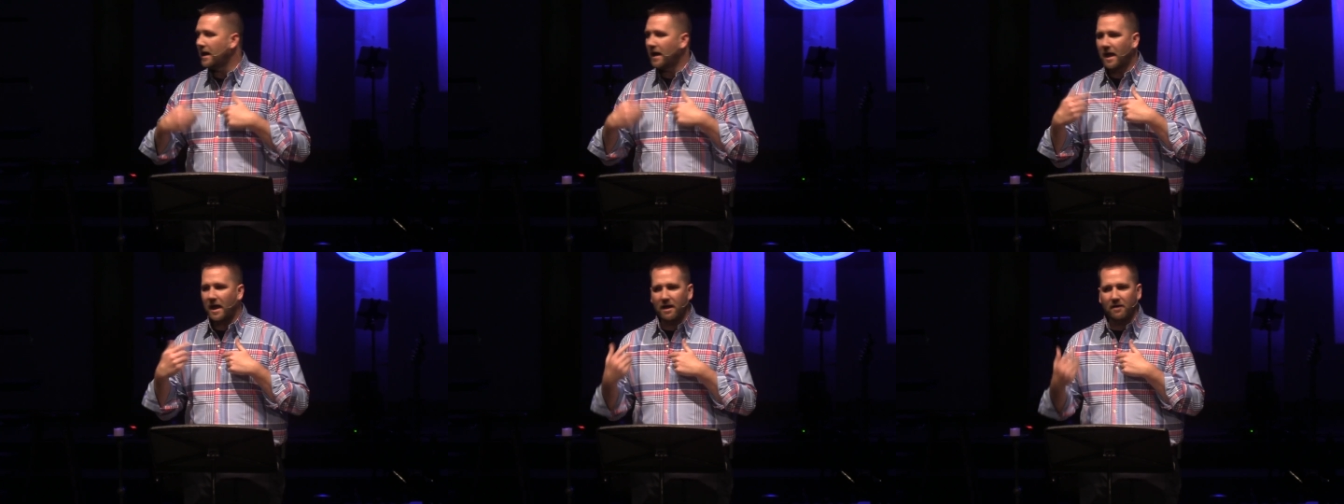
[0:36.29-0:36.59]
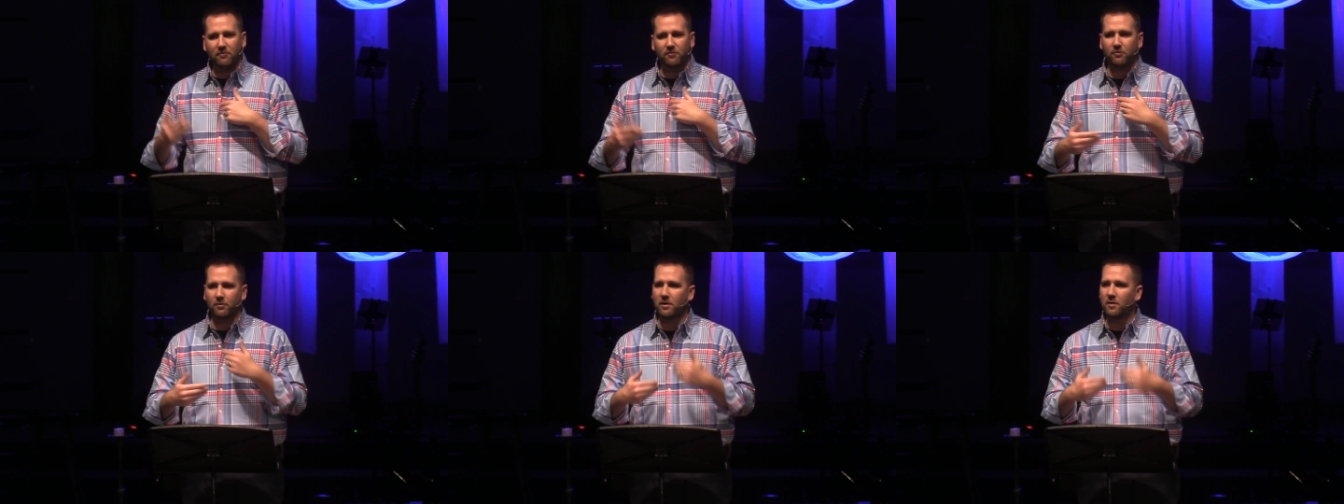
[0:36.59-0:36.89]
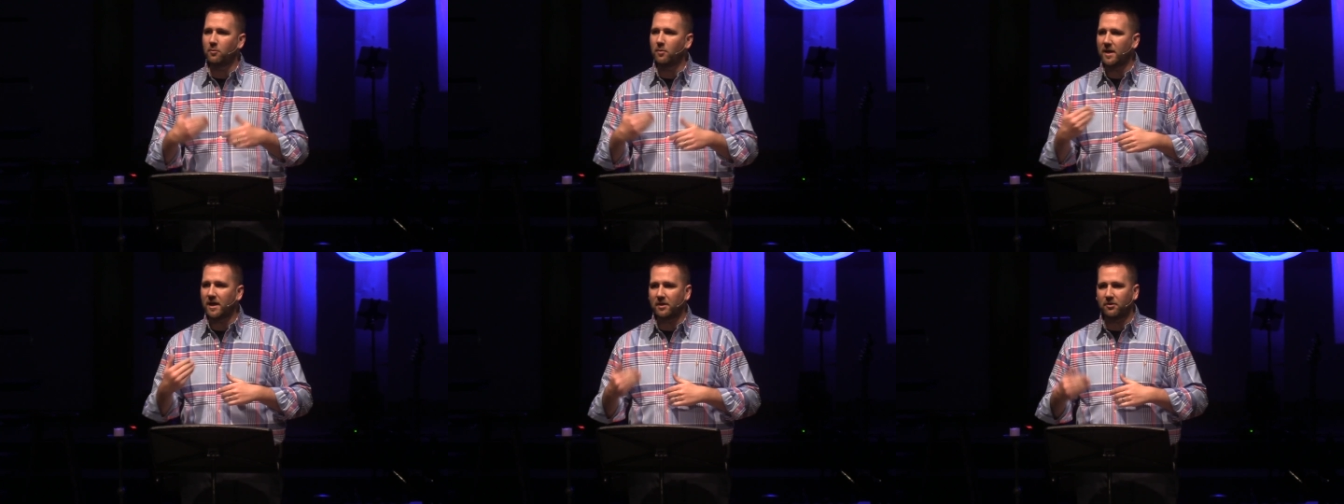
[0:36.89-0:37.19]
every
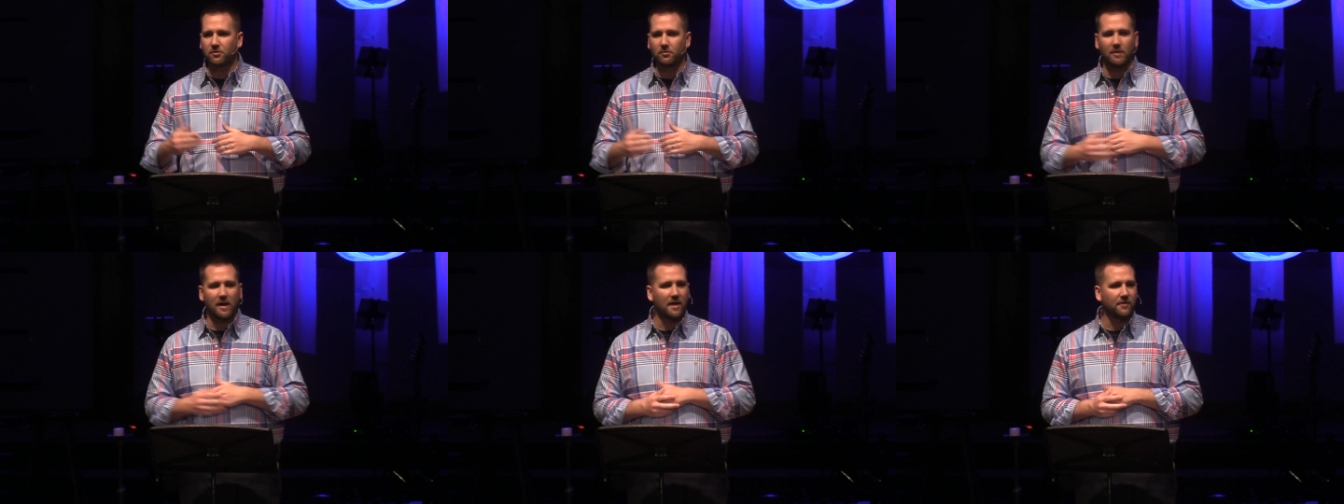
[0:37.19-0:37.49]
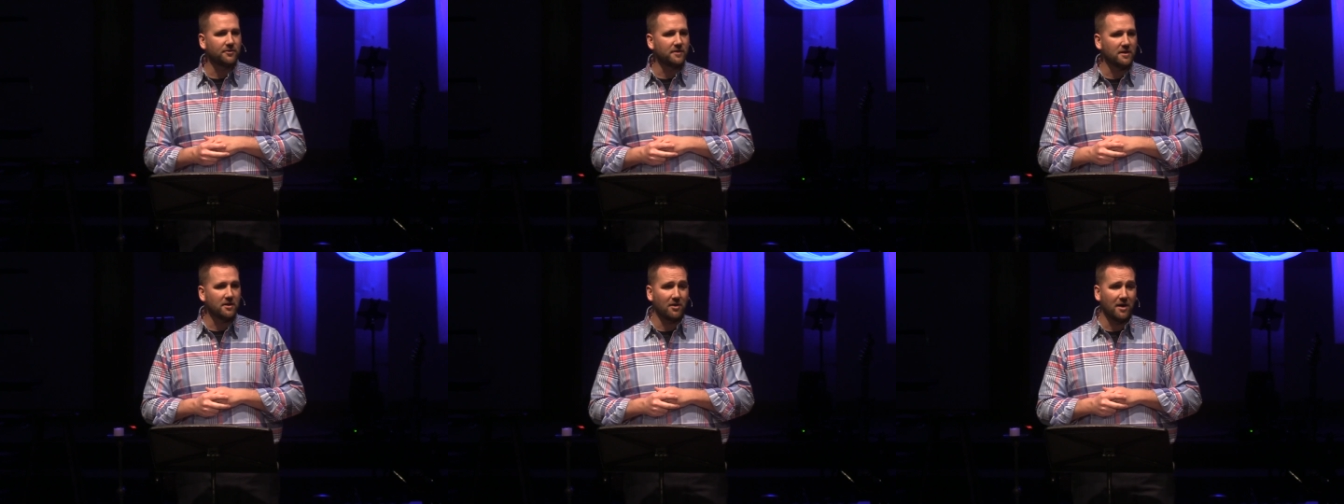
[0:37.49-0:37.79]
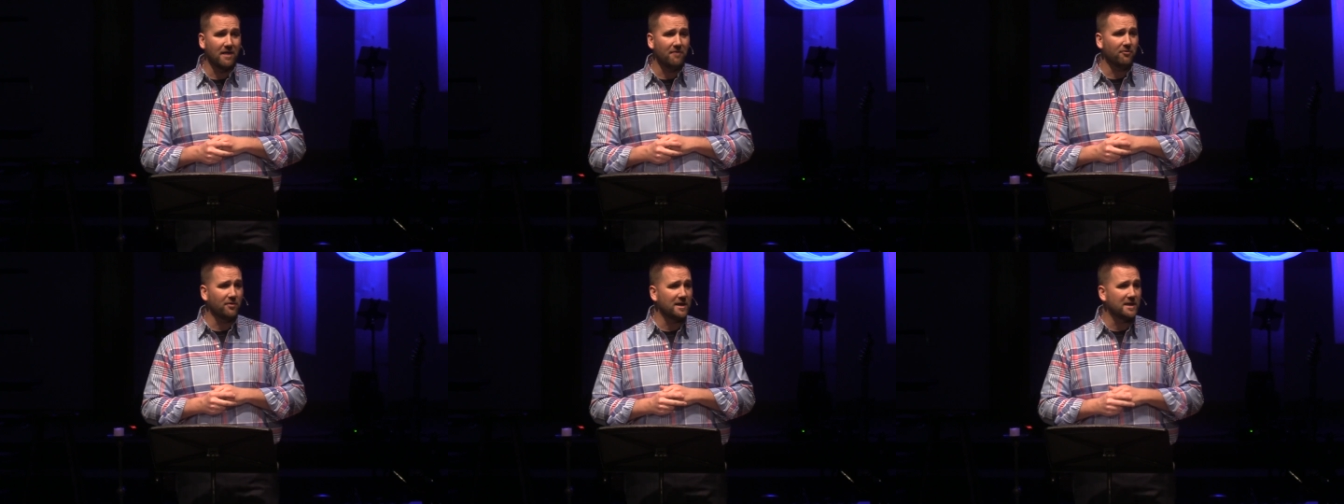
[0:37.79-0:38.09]
week throughout the year,
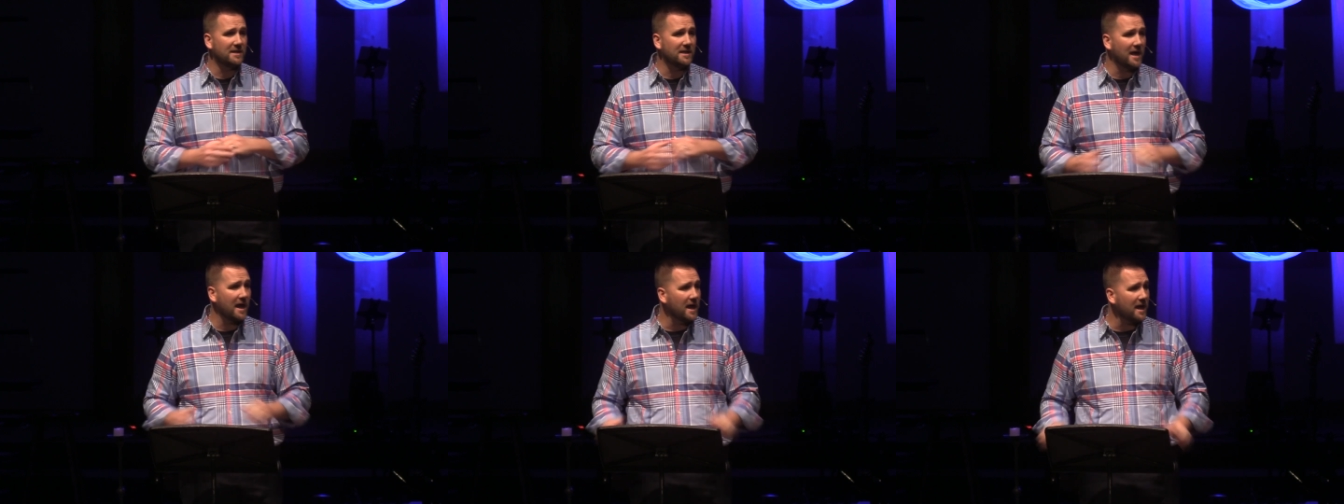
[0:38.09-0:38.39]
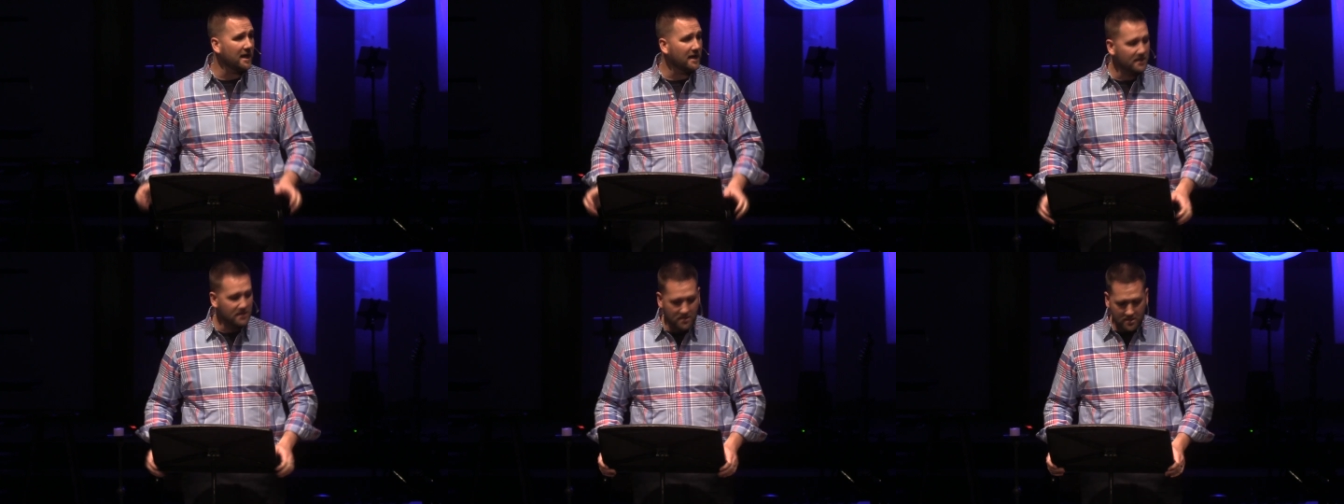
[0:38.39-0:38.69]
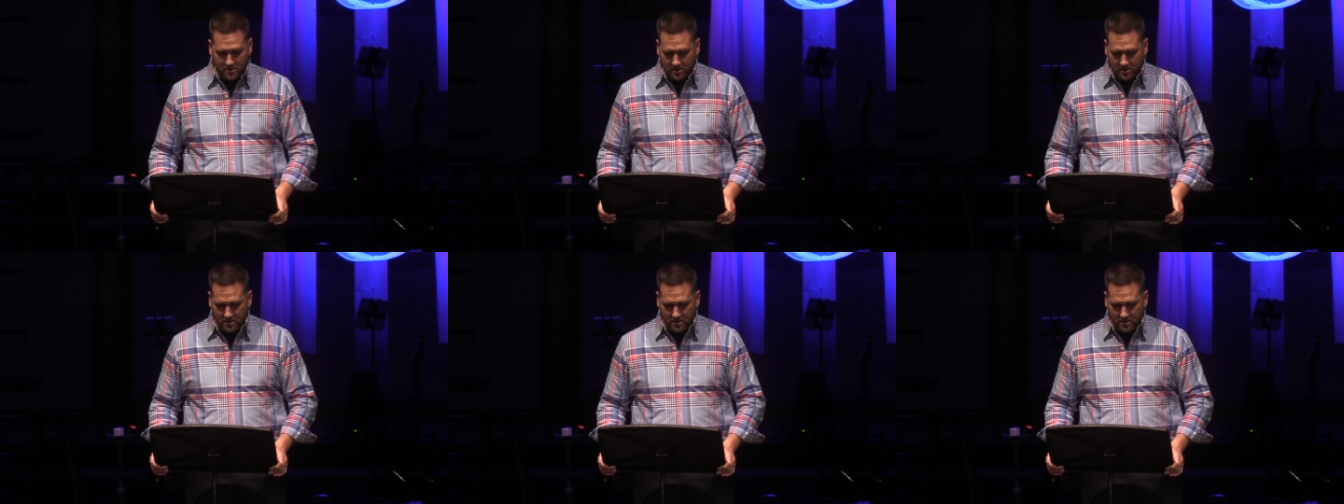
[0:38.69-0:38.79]
every day